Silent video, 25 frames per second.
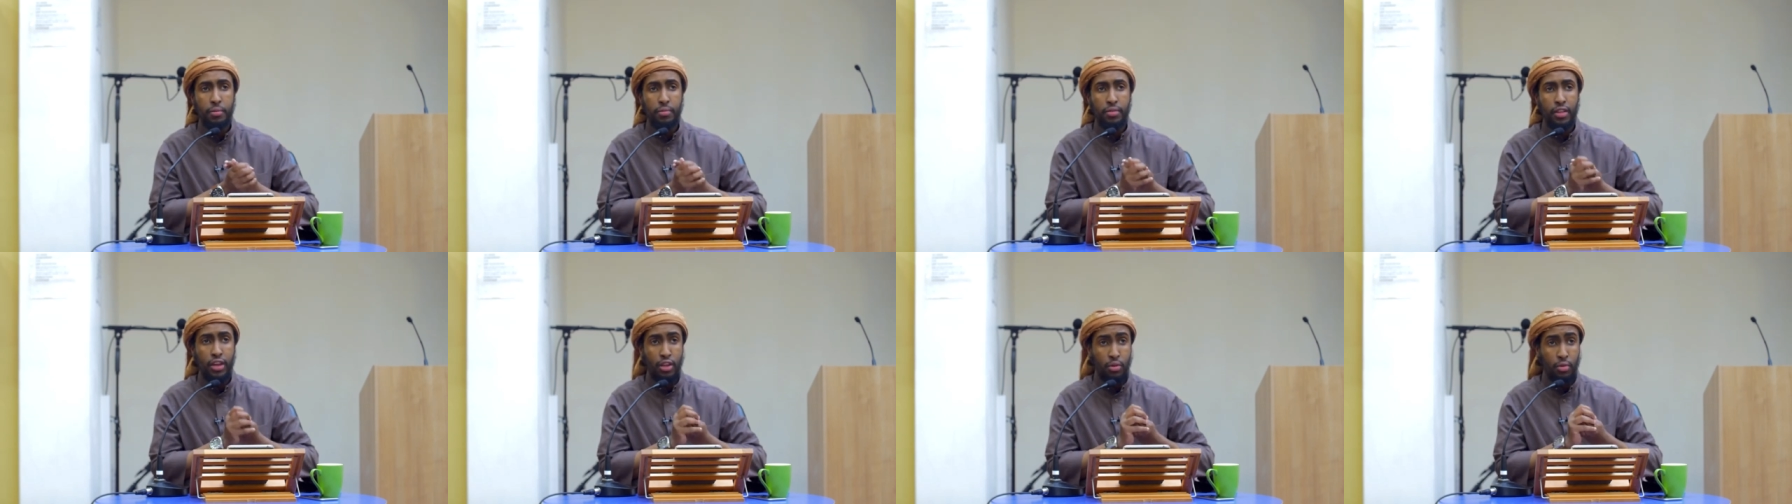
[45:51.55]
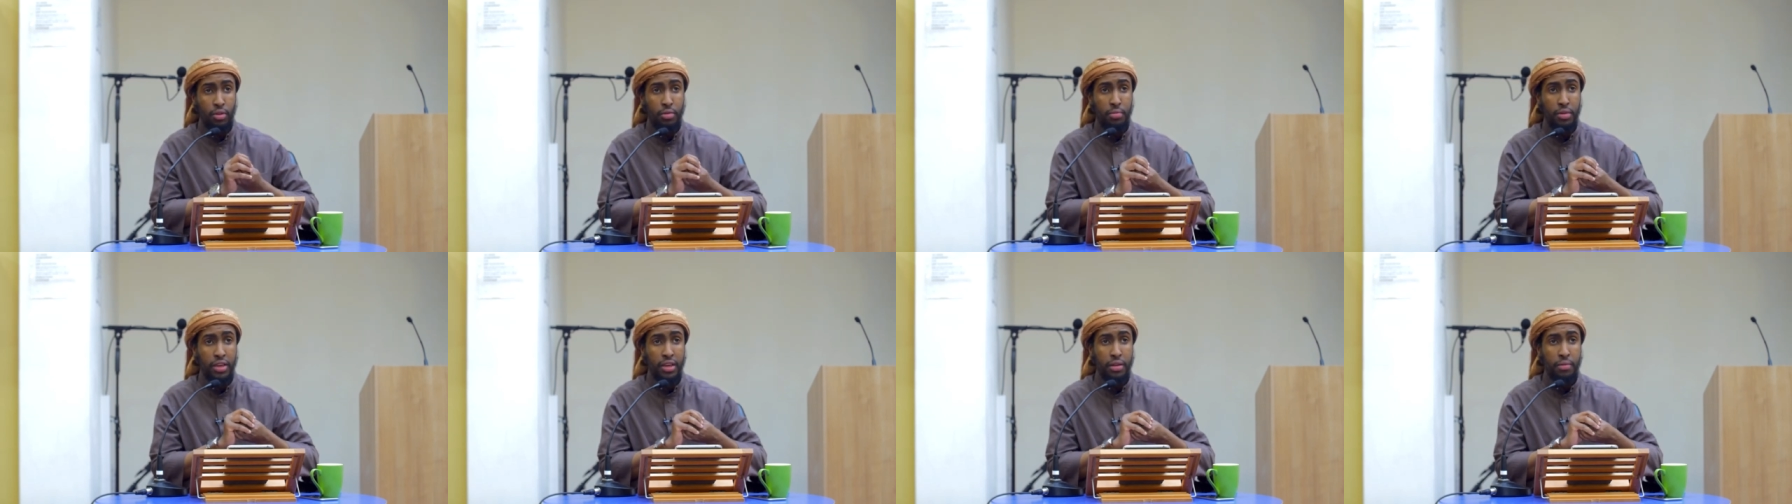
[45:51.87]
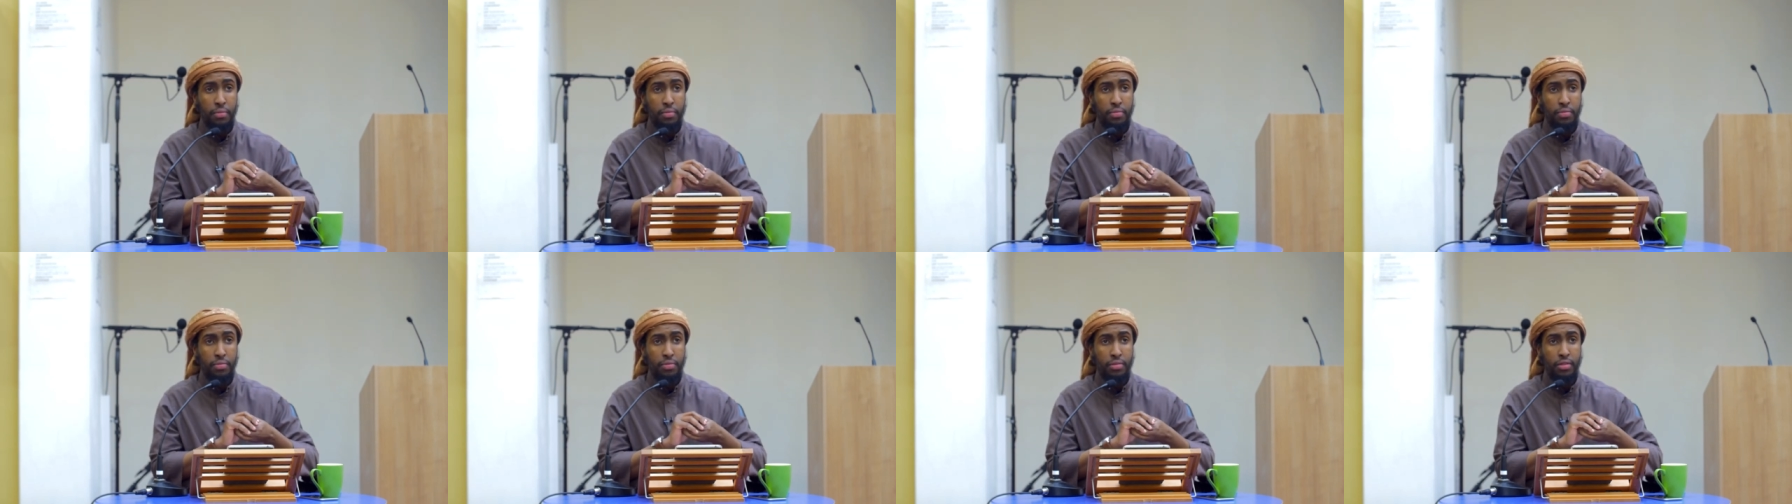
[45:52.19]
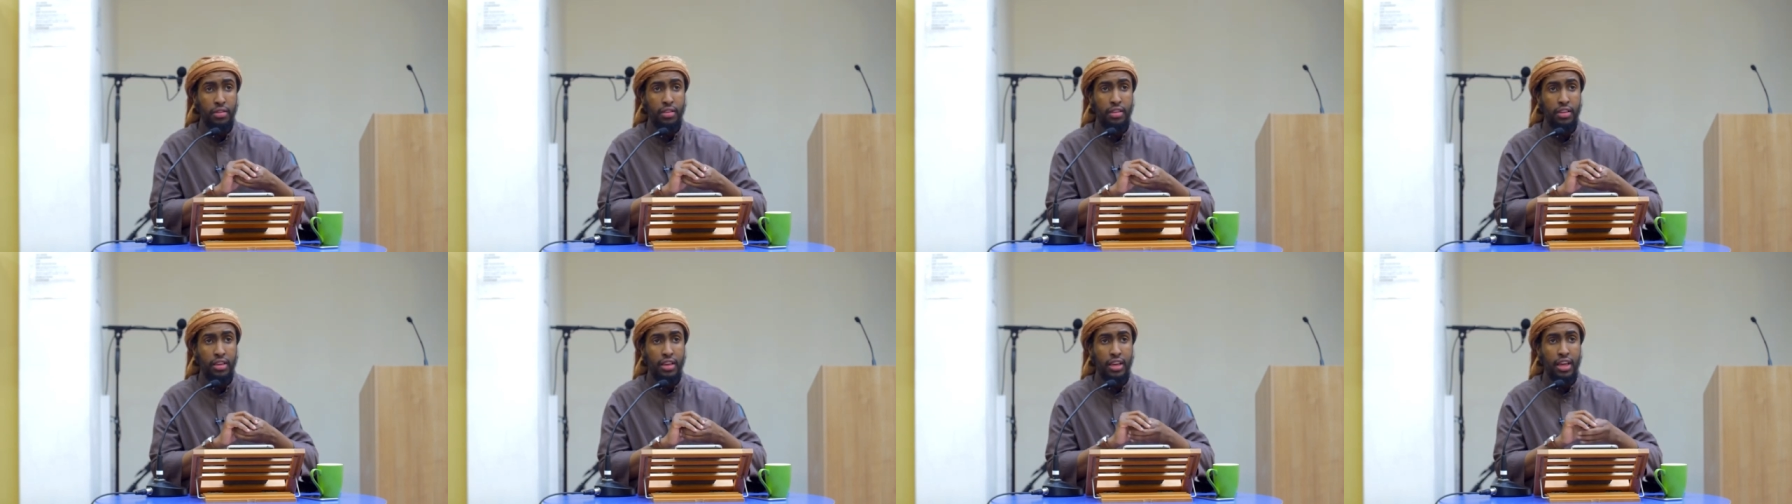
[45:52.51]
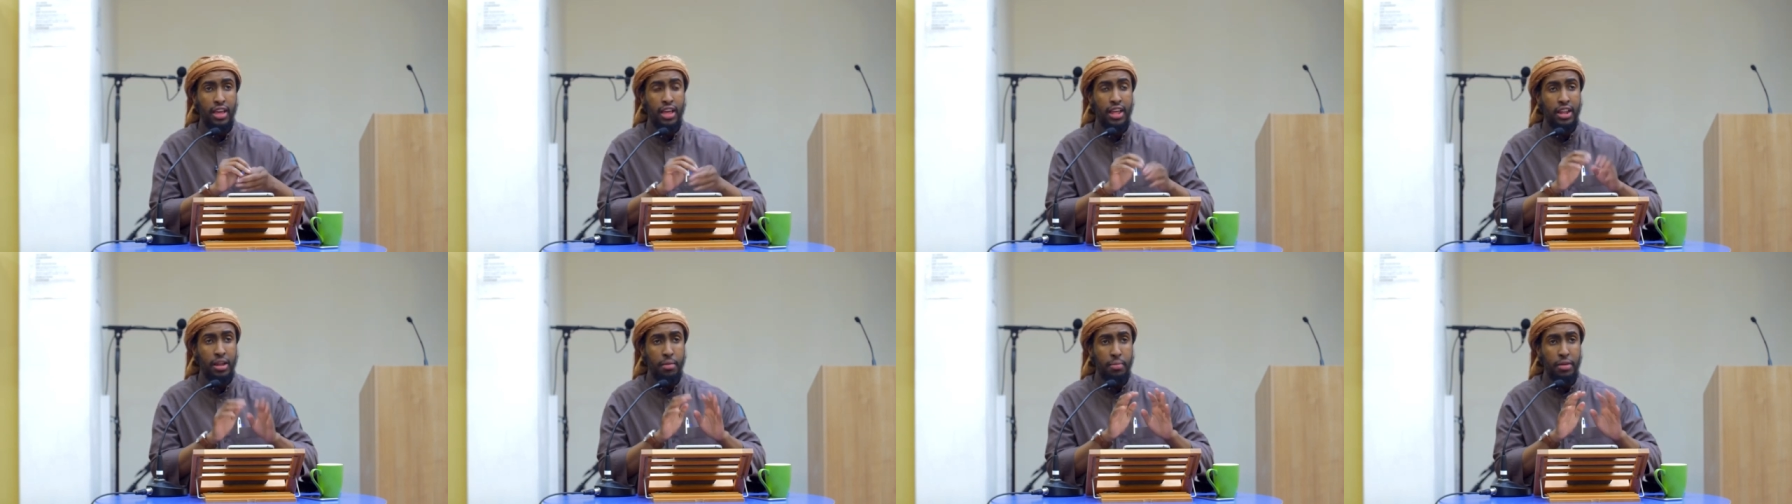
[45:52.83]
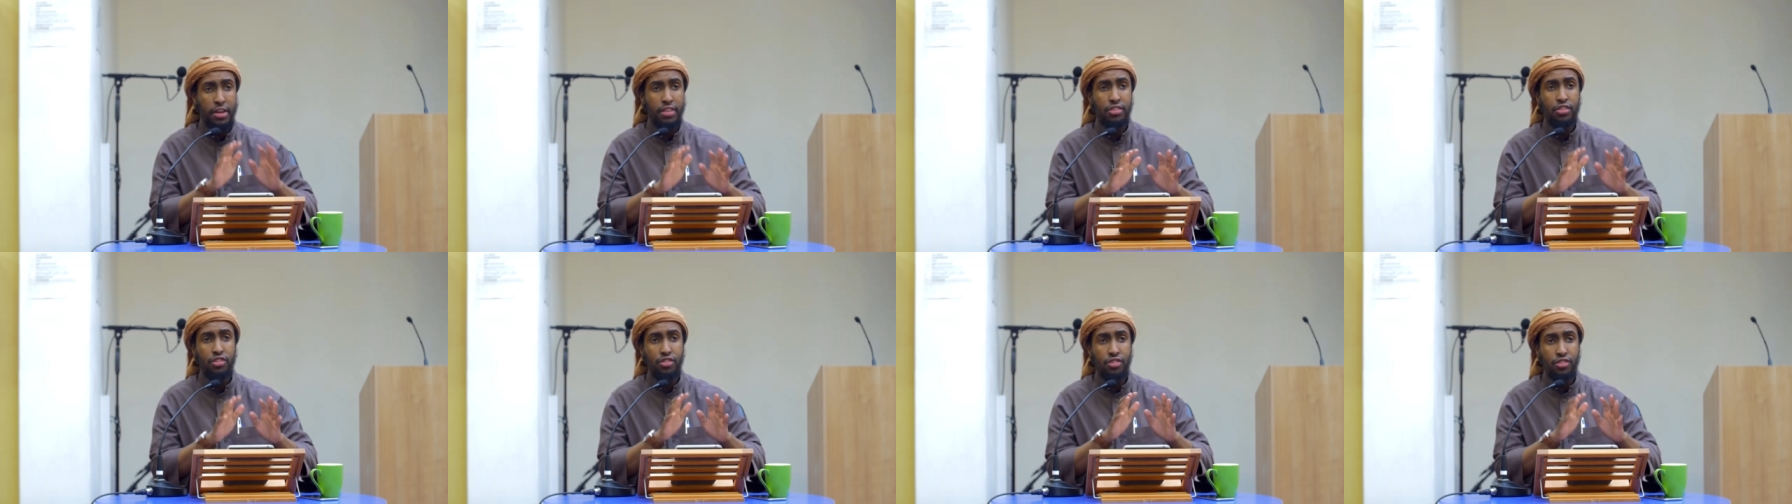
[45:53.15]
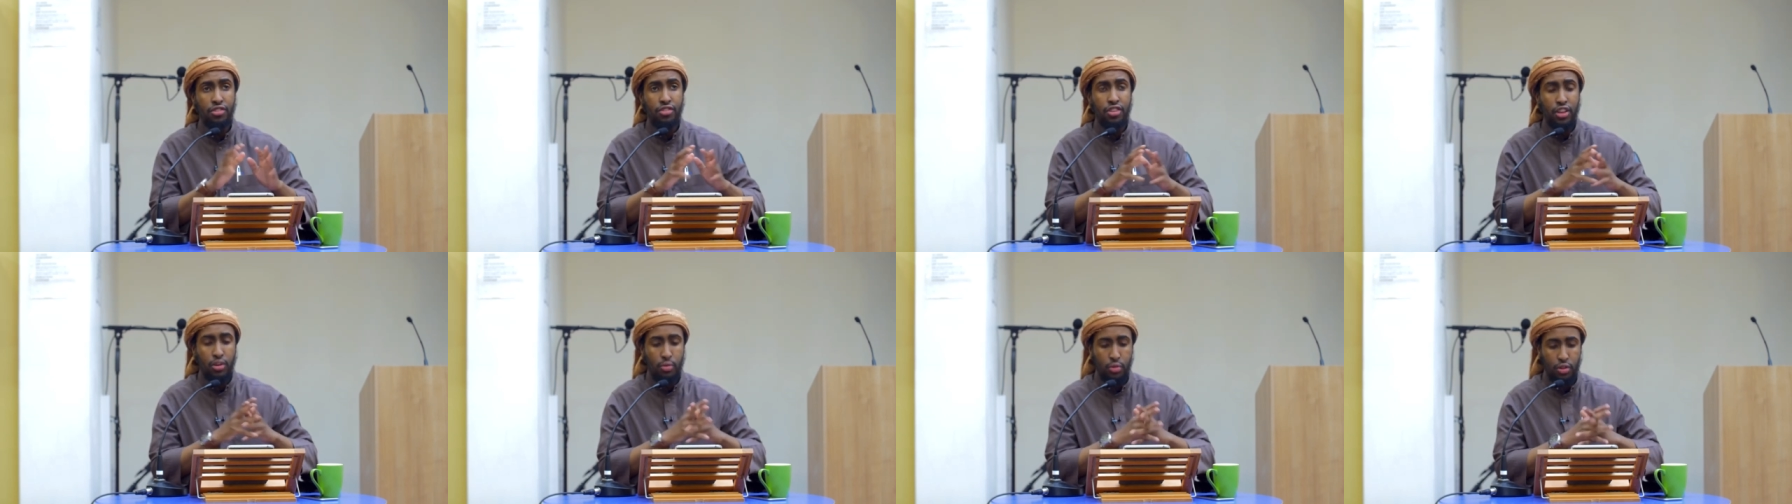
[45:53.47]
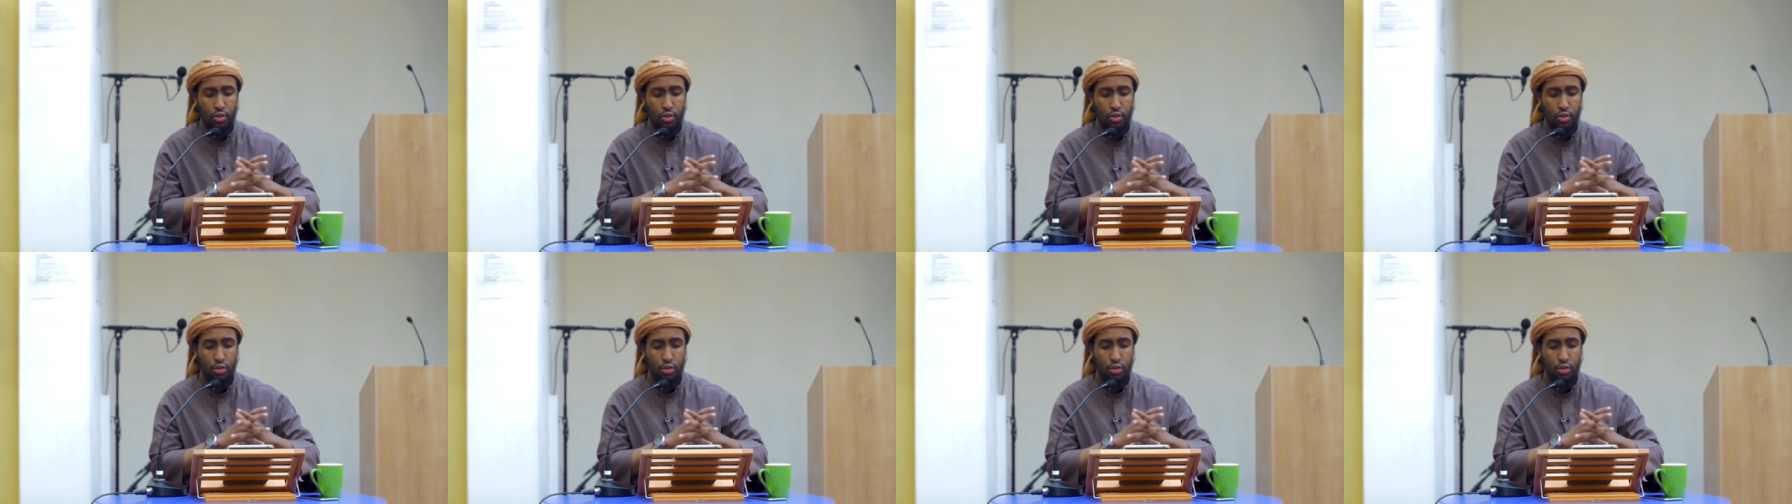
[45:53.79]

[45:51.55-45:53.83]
Are you with me? And a person should stick